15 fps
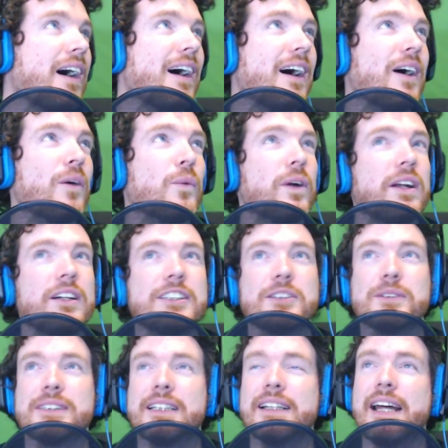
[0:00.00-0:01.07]
What
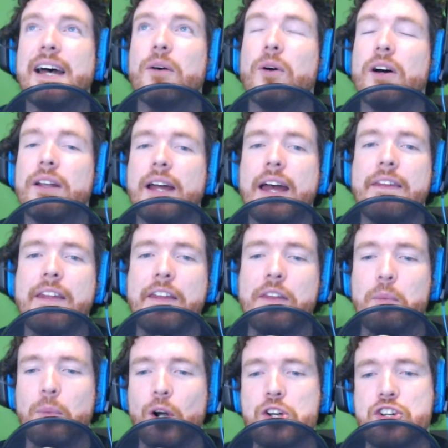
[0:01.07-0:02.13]
else was in that one? And
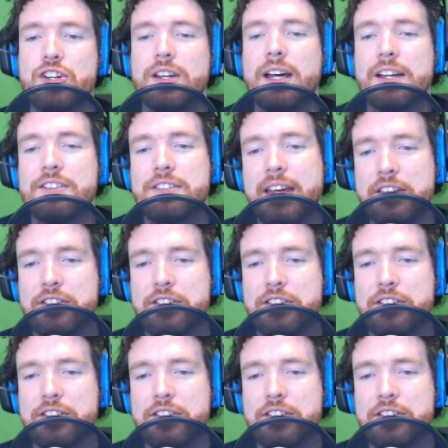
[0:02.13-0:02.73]
then the merchandise.